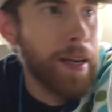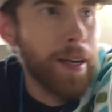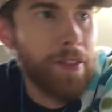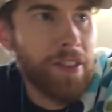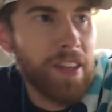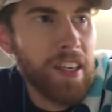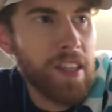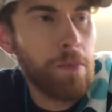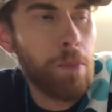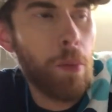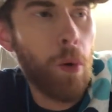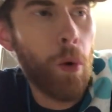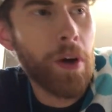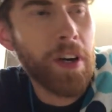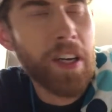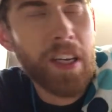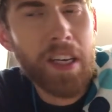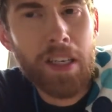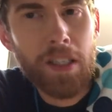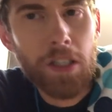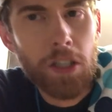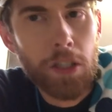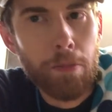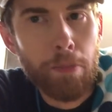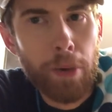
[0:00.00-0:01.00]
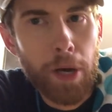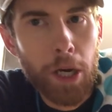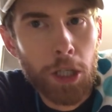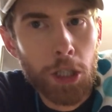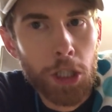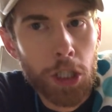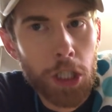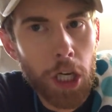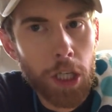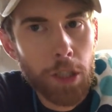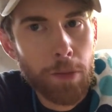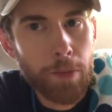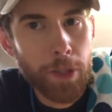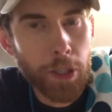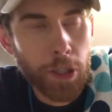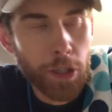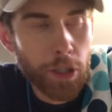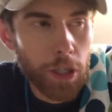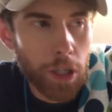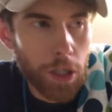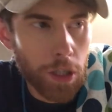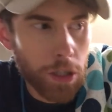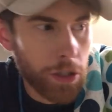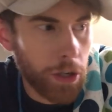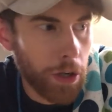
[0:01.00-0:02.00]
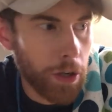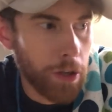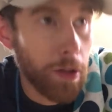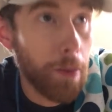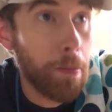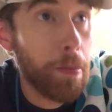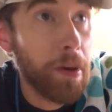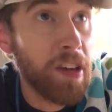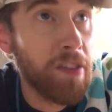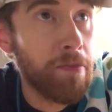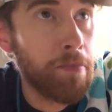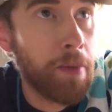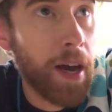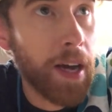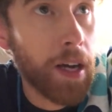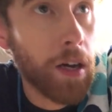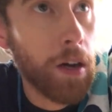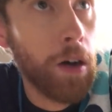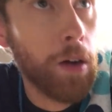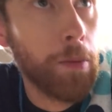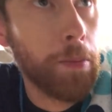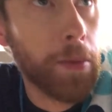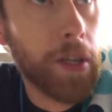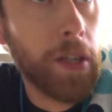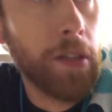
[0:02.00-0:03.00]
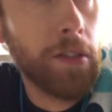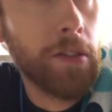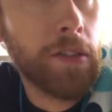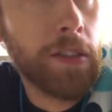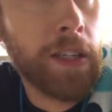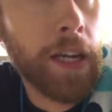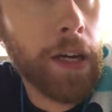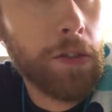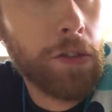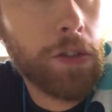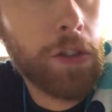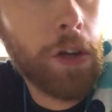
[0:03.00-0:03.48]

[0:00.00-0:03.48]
And at this point, against your better judgment, you're gonna turn the beef back on because it's now